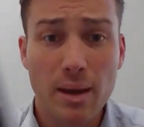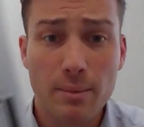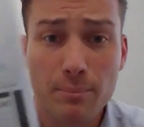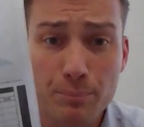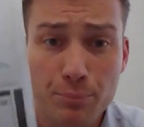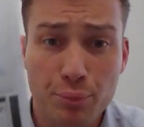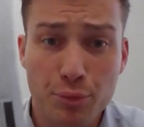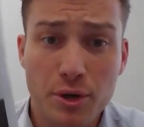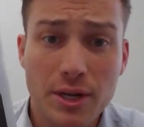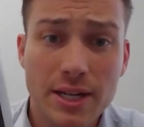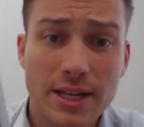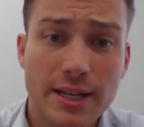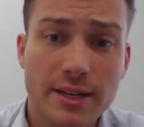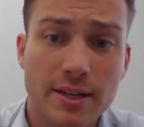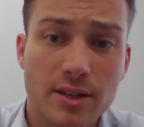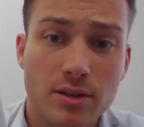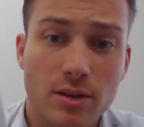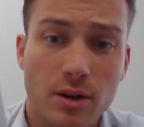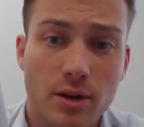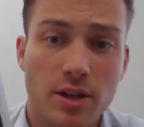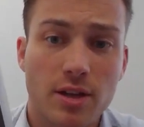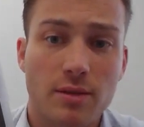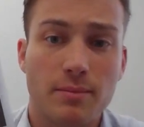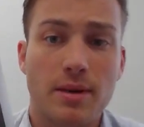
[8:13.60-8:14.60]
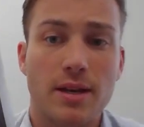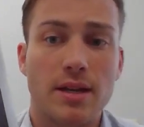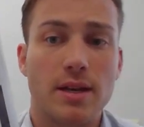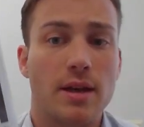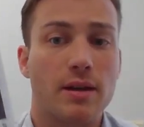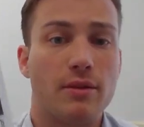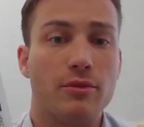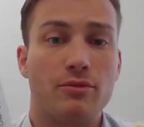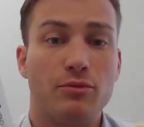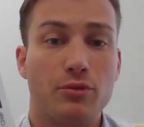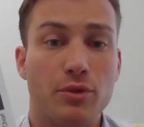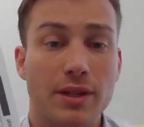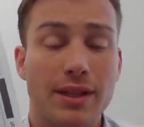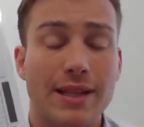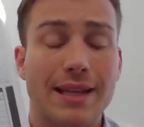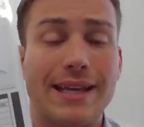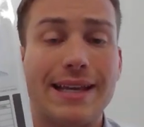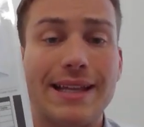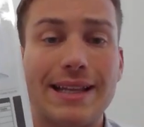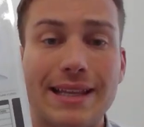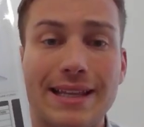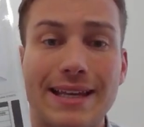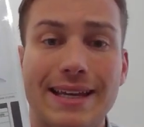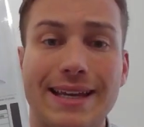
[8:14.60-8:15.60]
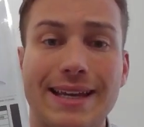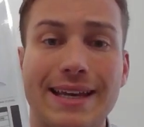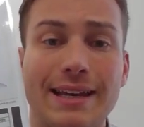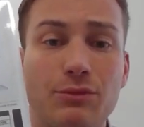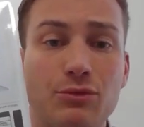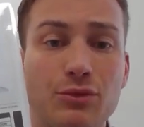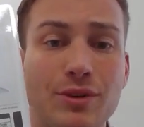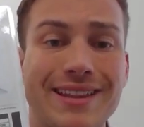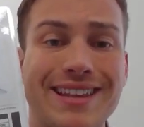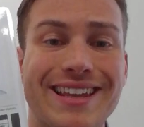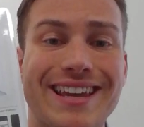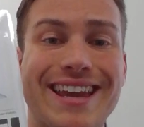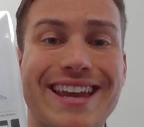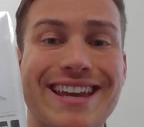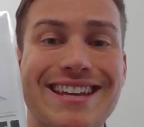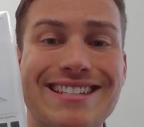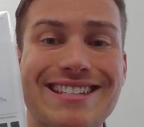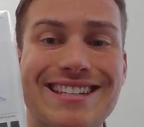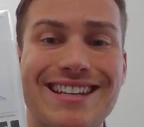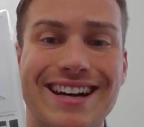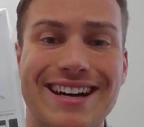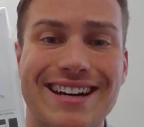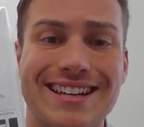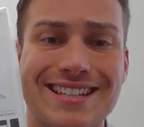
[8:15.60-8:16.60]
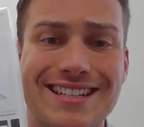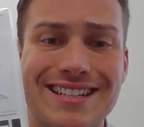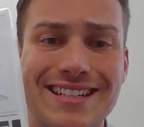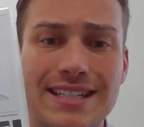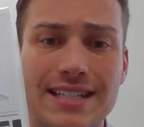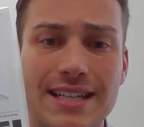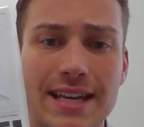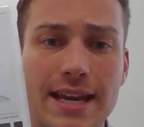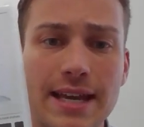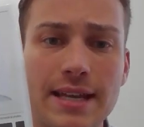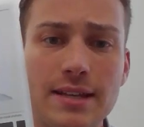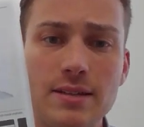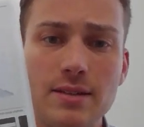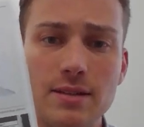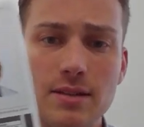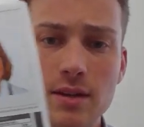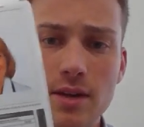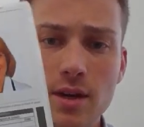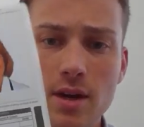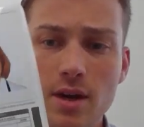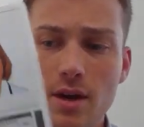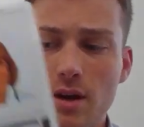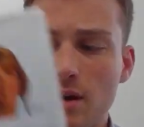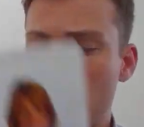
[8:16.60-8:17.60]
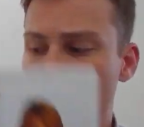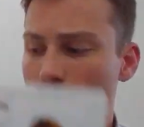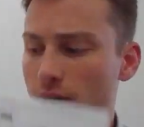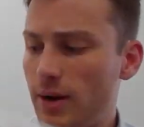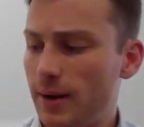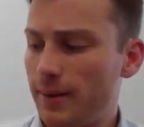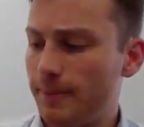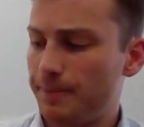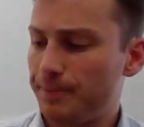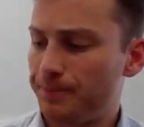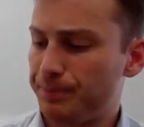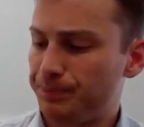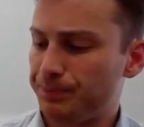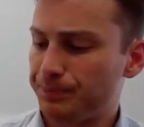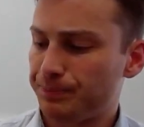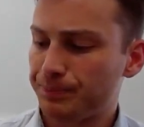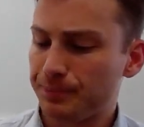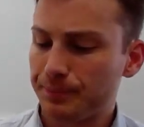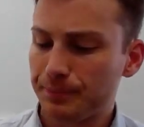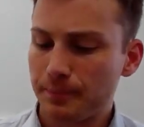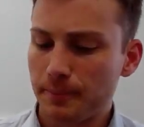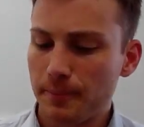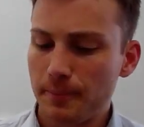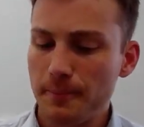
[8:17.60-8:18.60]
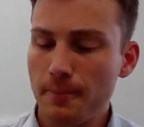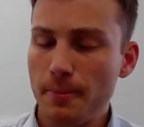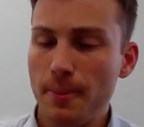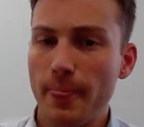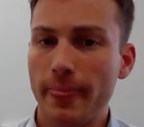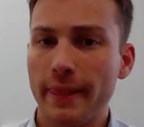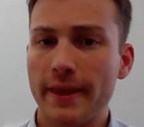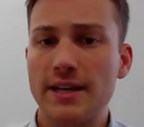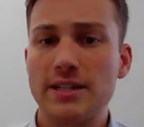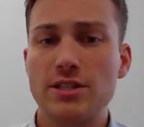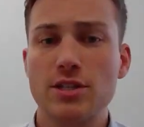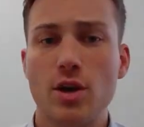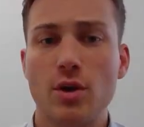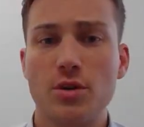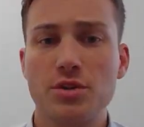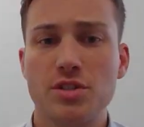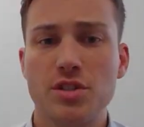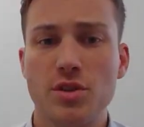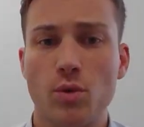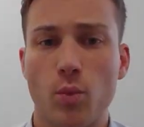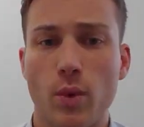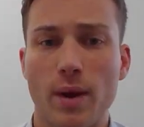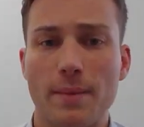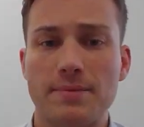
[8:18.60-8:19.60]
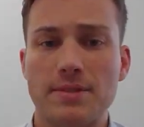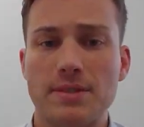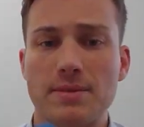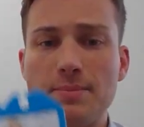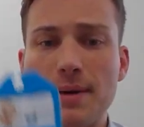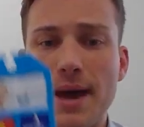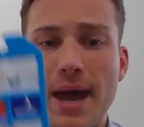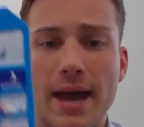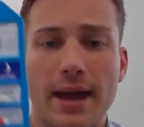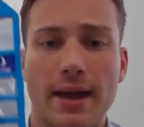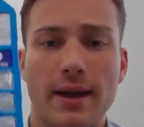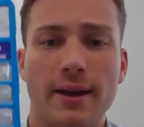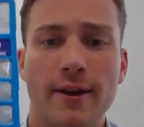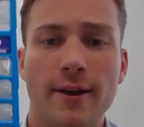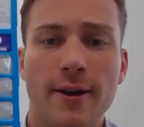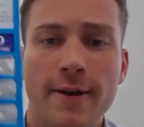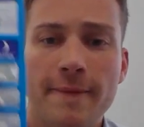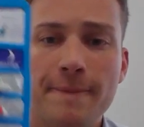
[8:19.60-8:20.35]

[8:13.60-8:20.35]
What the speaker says: Brilliant document, really clear, really easy to understand. All right, let's go on to the Webster Pack.